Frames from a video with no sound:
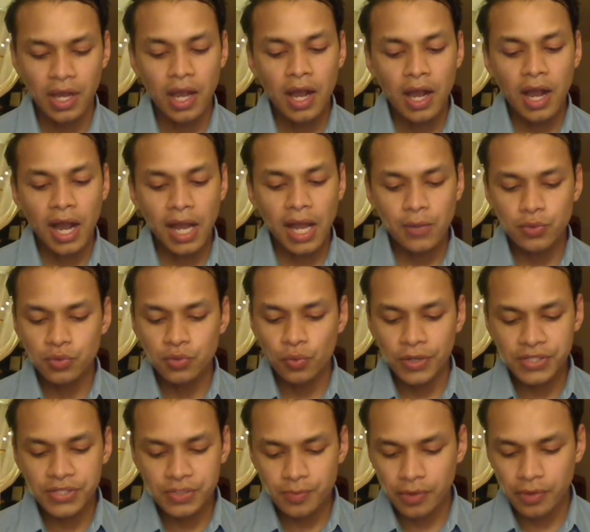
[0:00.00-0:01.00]
I would
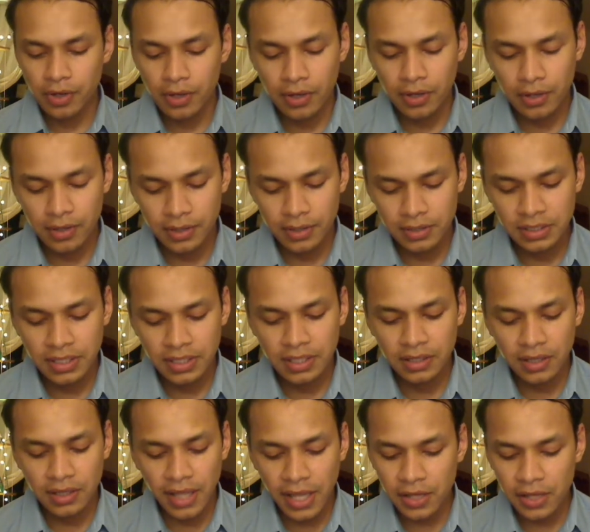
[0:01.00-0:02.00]
whisper,
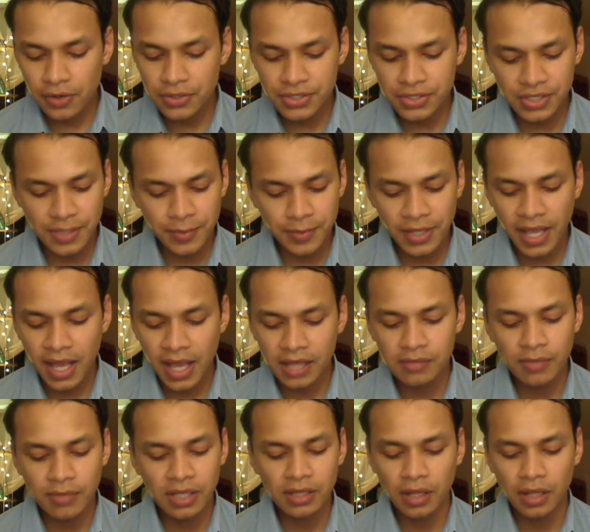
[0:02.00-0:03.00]
lay your sleeping head,
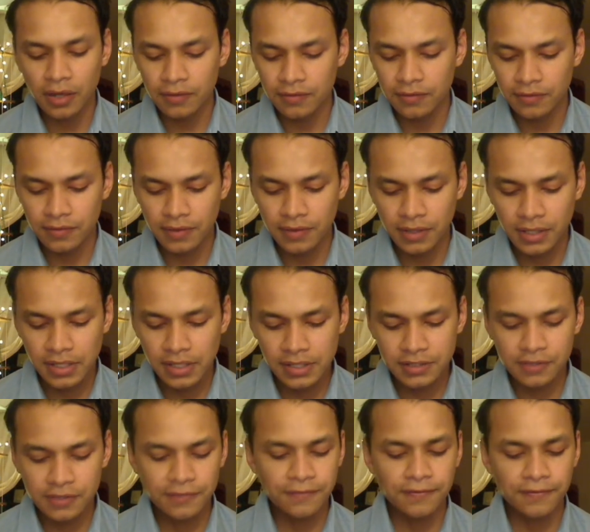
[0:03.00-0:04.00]
my love, to
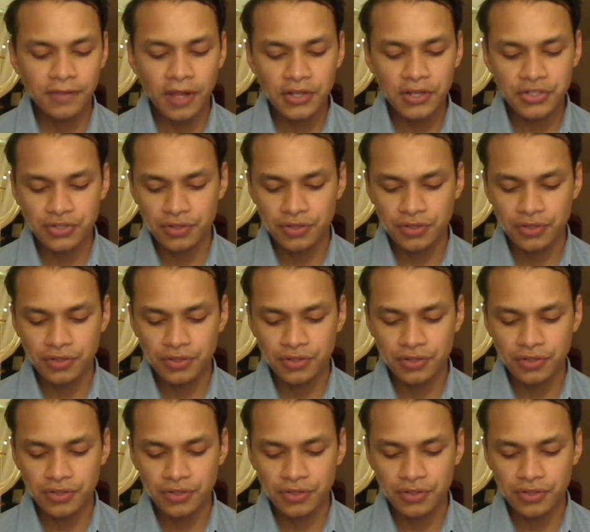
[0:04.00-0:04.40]
flush the